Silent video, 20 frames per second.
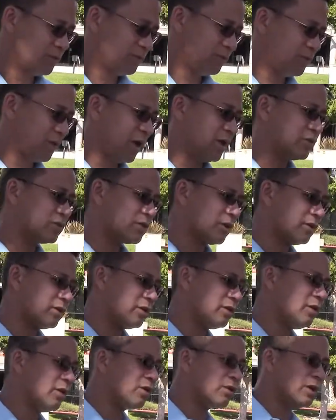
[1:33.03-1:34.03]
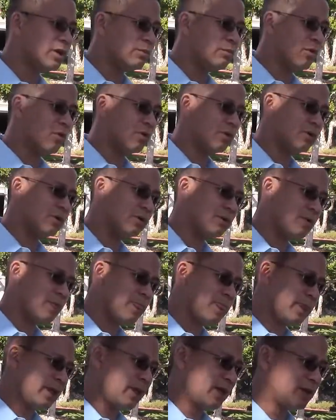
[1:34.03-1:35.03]
I started learning more,
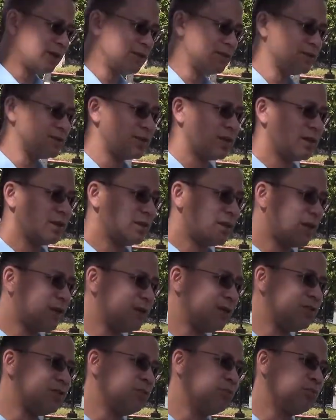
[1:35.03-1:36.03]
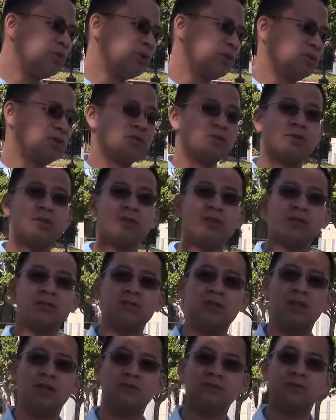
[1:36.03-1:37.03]
and I decided I need to bring this to the next
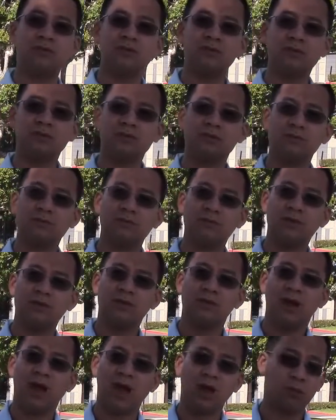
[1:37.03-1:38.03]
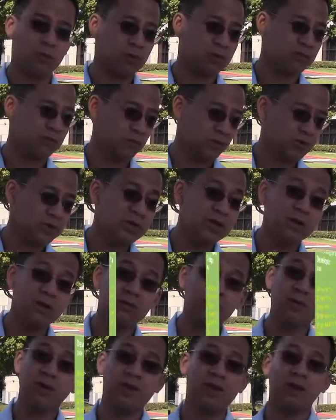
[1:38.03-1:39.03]
level. I work for
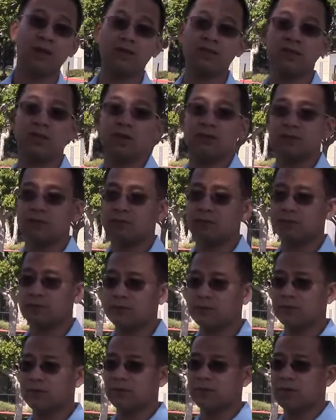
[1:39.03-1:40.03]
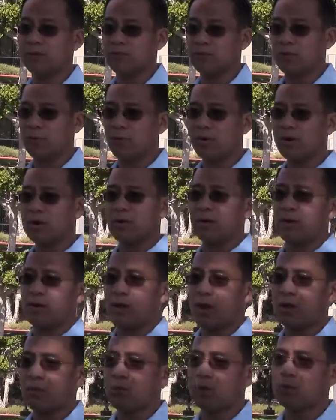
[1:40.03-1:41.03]
Geary LSF, where
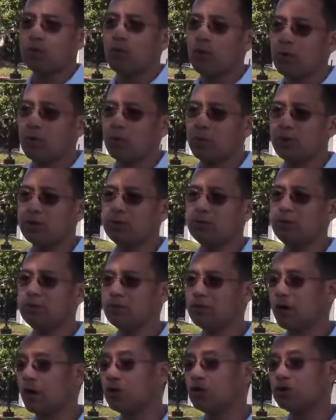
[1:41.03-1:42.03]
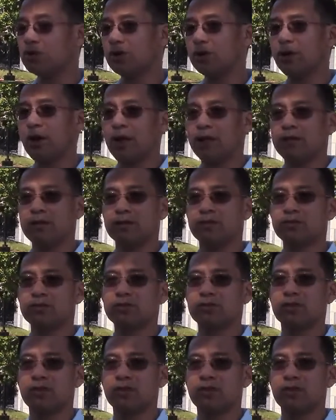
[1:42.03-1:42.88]
I work more with larger clients,